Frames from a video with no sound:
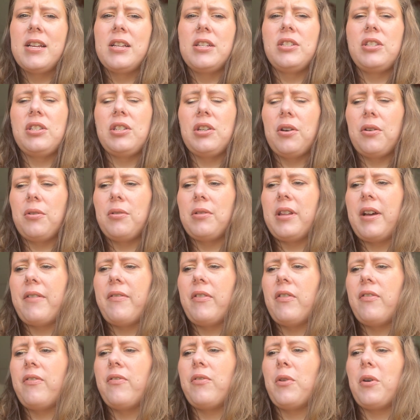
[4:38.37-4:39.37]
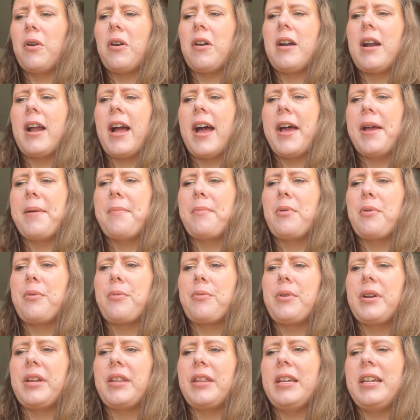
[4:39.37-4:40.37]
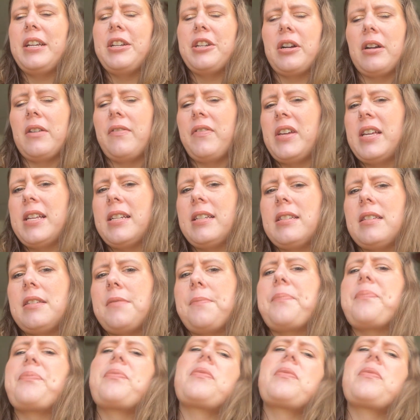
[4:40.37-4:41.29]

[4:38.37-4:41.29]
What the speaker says: So level 4, I'm really nervous.